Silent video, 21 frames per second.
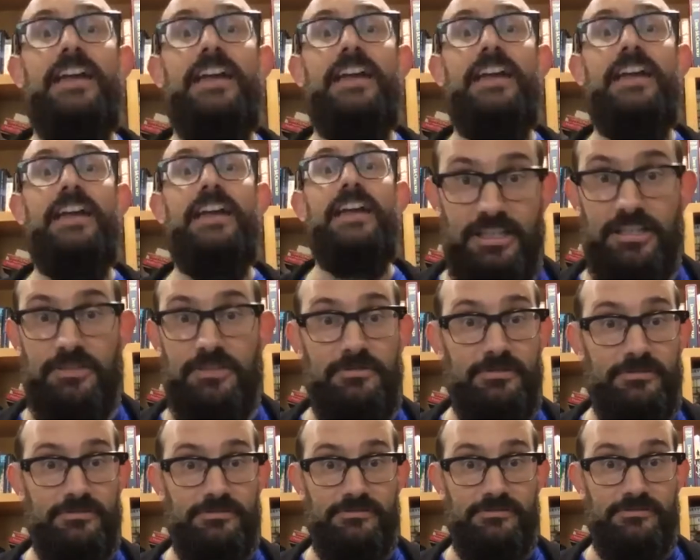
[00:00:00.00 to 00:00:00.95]

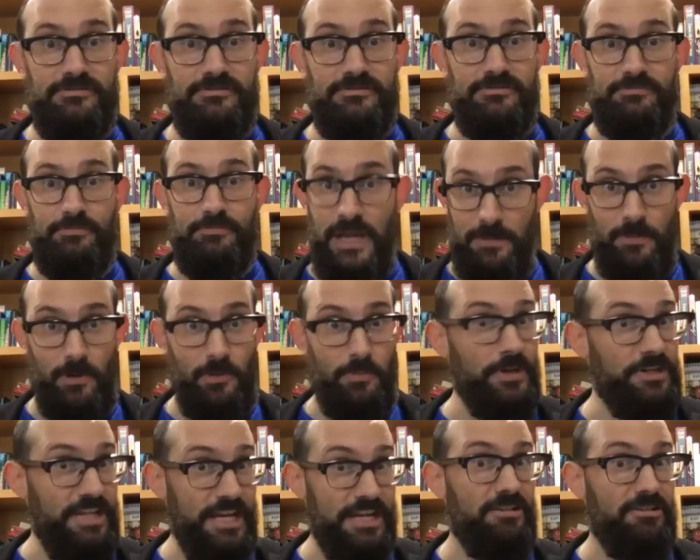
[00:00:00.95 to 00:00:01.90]
talented people,
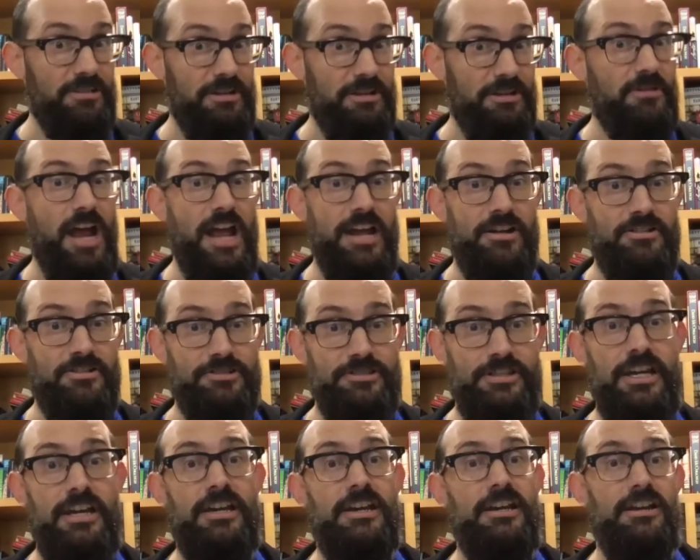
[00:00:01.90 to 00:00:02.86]
particularly writers,
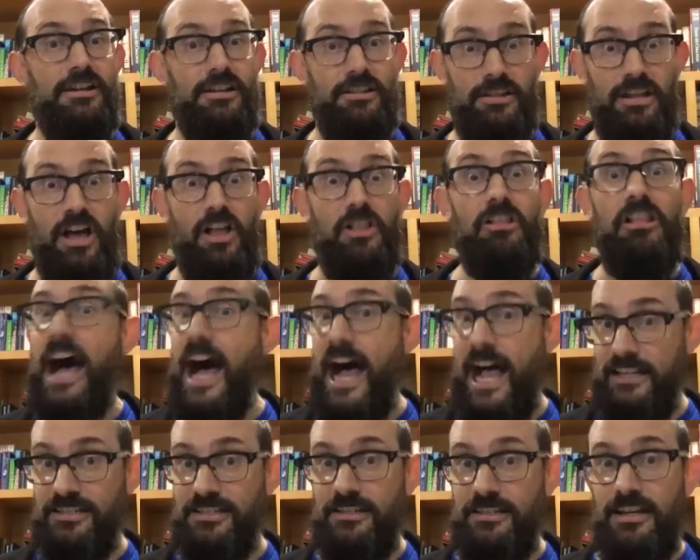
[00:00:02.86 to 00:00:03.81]
a lot.
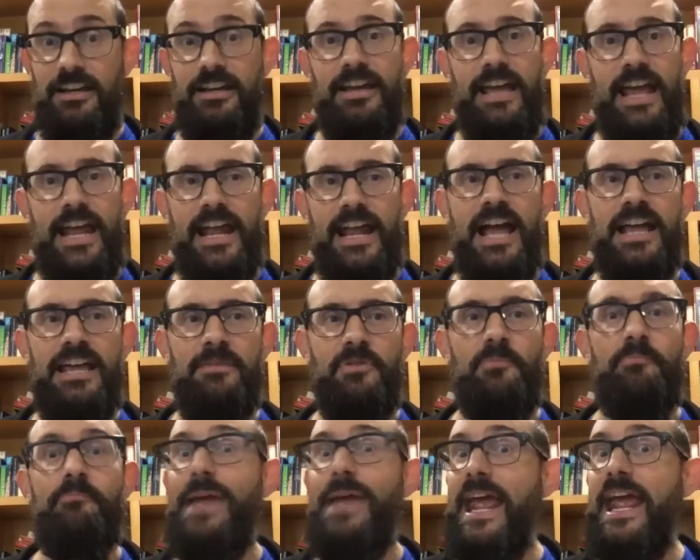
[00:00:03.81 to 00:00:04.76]
And I am
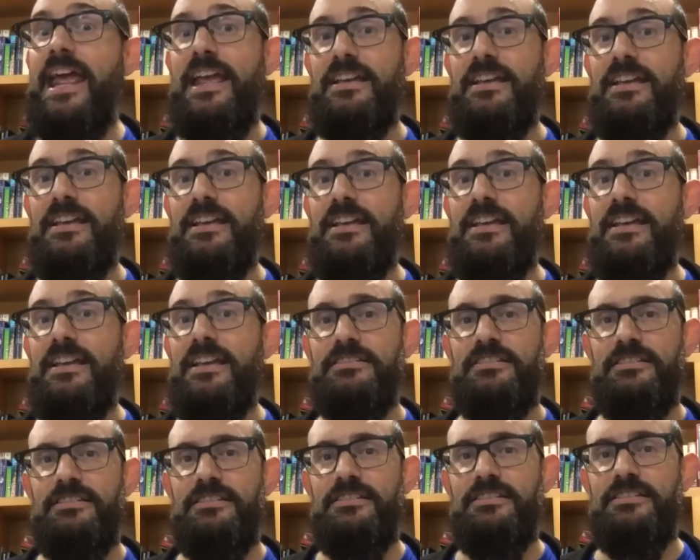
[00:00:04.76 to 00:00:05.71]
amazed
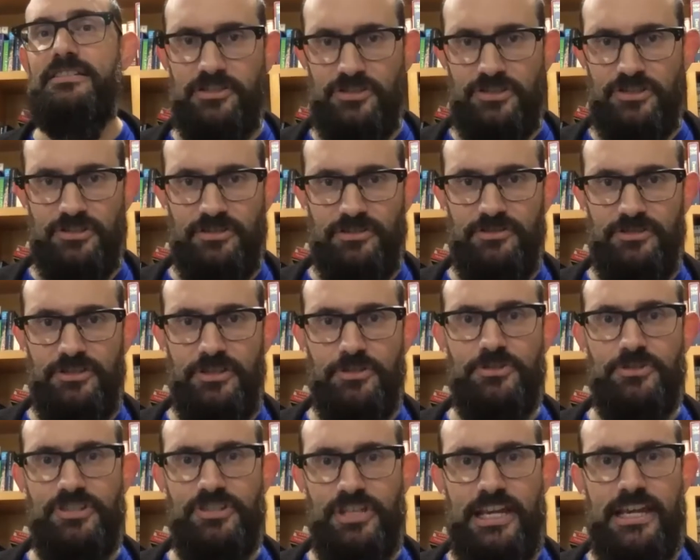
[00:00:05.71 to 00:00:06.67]
in meetings
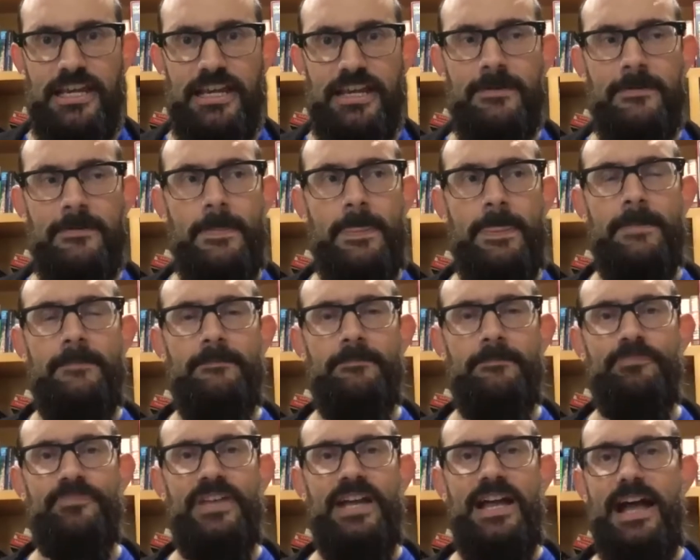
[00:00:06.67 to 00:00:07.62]
to see
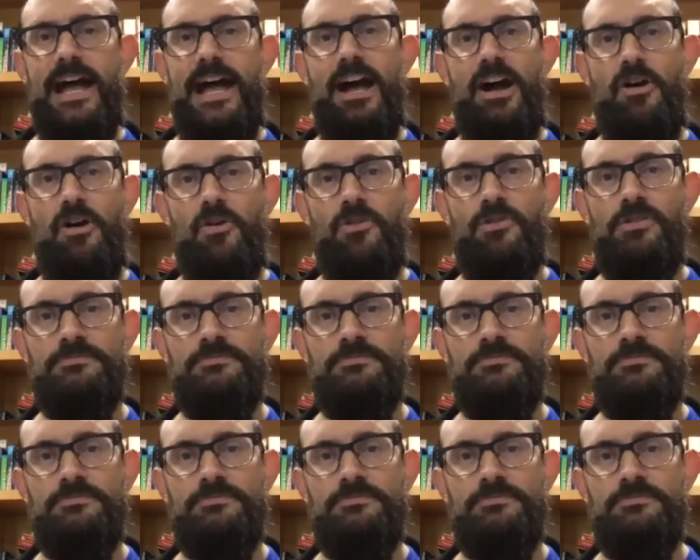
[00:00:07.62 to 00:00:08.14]
how